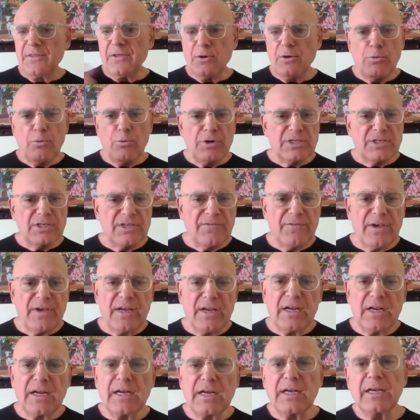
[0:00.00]
There was a
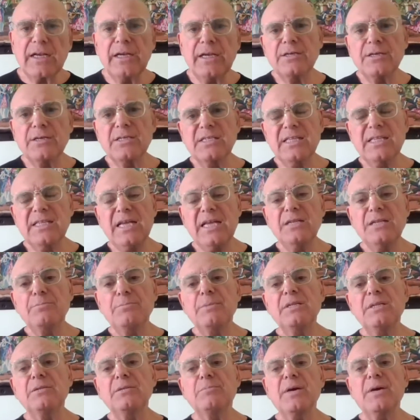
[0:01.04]
very clear
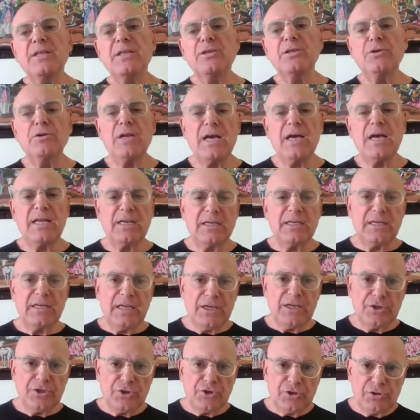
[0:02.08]
statement by the United
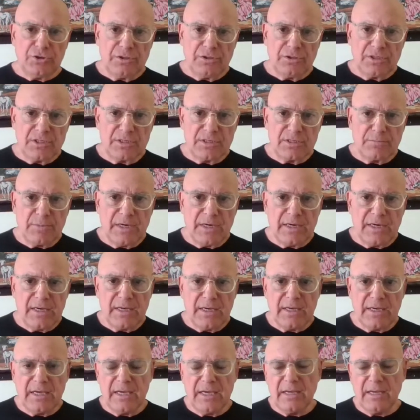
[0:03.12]
Nations
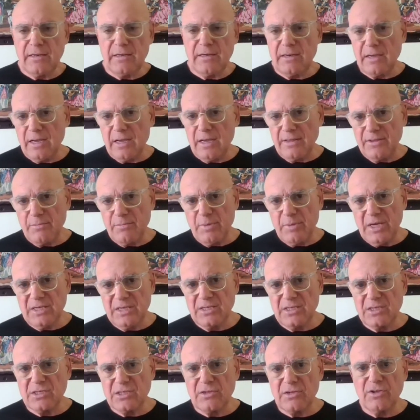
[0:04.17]
and on the
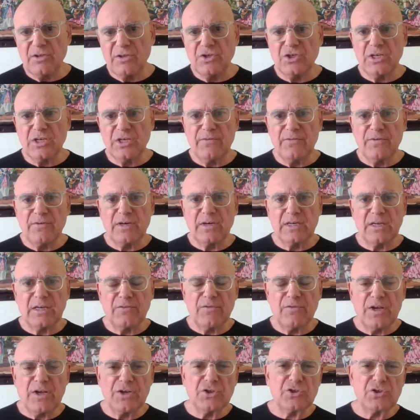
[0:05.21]
basis of the Geneva
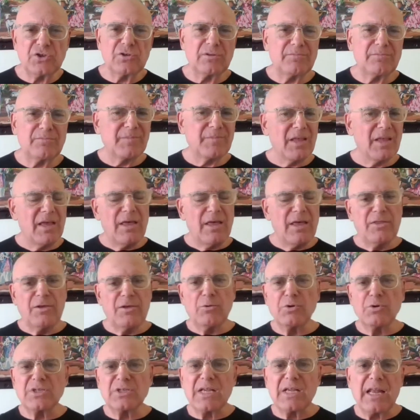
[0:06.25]
Convention.
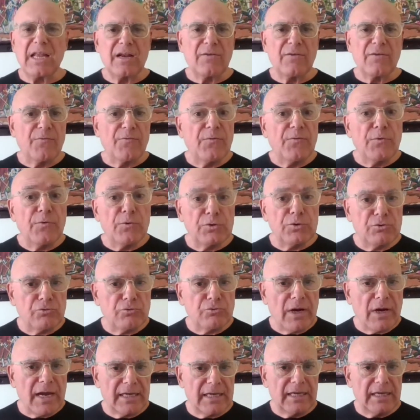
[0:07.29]
There was a lot of foot
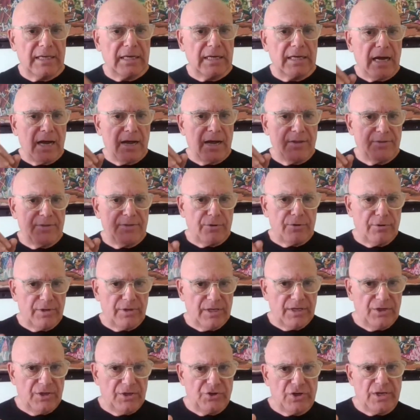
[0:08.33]
dragging on the
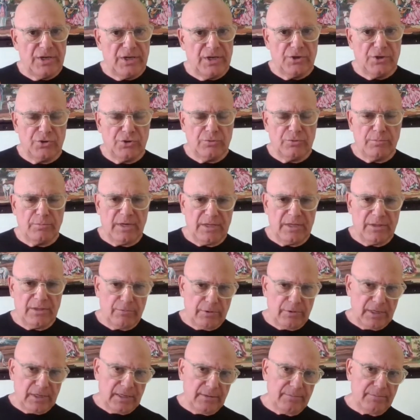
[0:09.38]
Rohingya issue, by
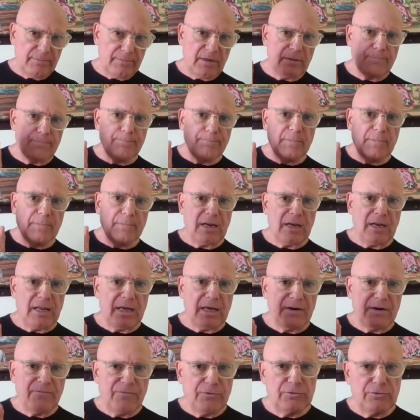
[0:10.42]
the way, a
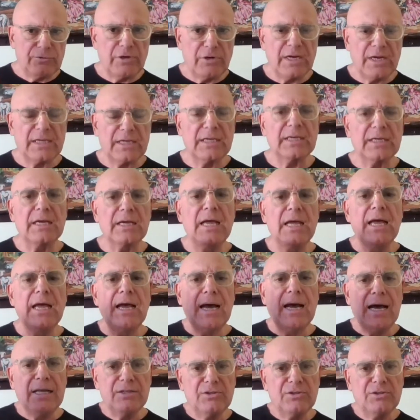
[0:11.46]
lot of foot dragging
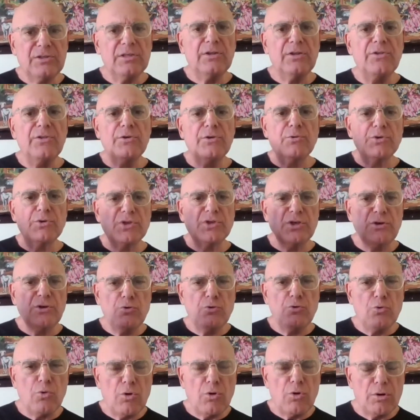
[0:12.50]
until there was
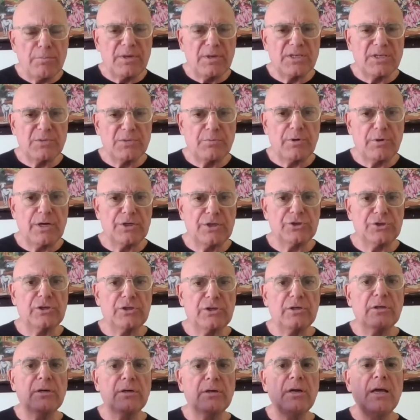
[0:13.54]
enormous
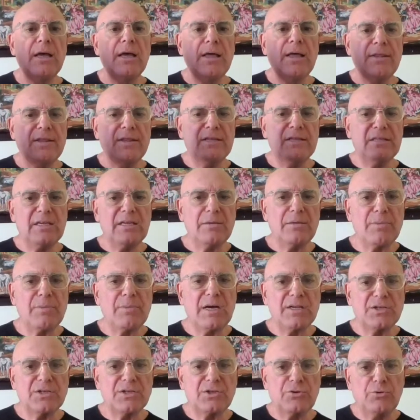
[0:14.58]
pressure that they
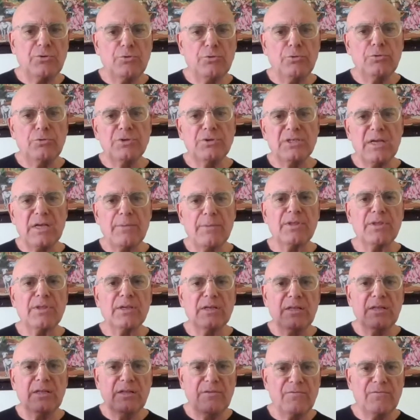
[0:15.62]
must do
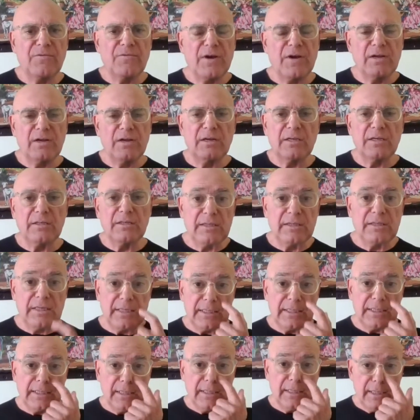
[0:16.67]
something, and they finally
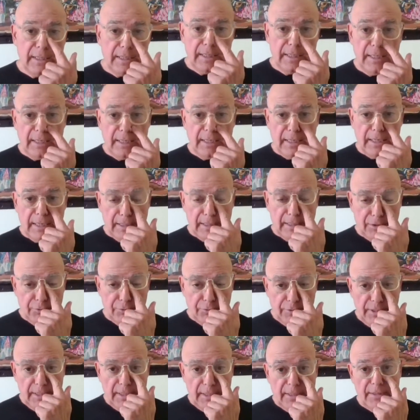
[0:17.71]
did
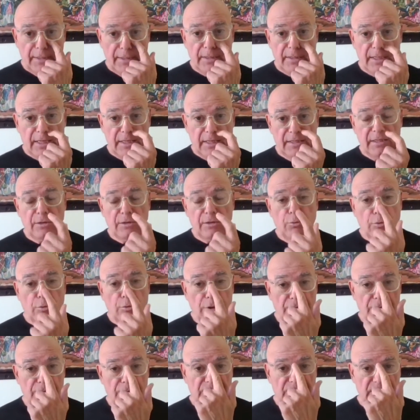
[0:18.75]
agree that there
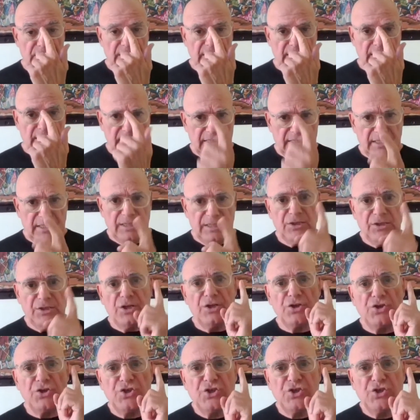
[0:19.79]
was indeed
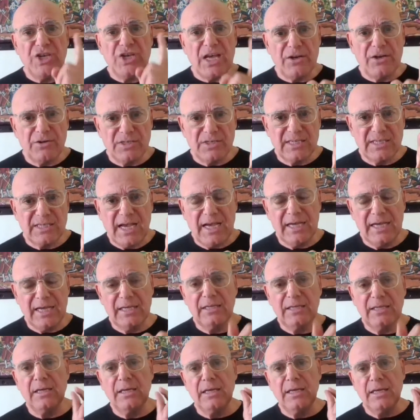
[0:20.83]

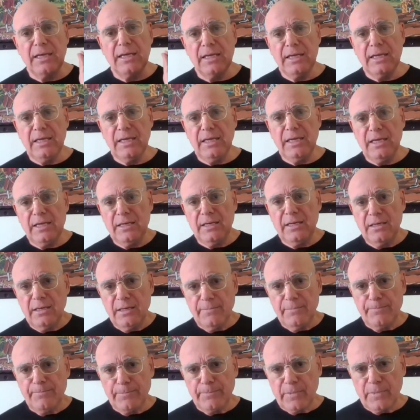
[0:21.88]
genocide
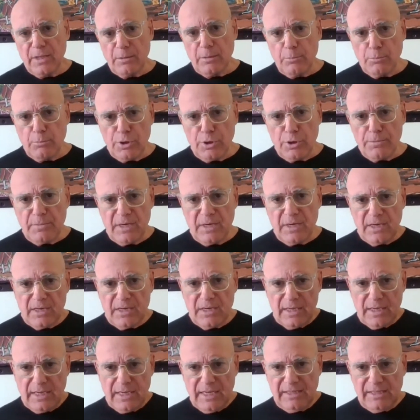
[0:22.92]
in
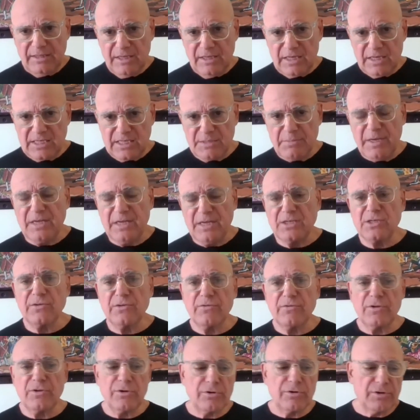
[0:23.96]
Burma at the
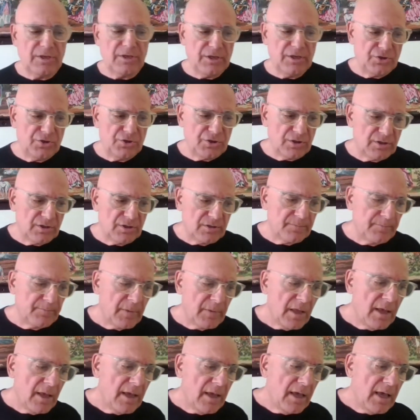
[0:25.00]
expense of the Rohingyas.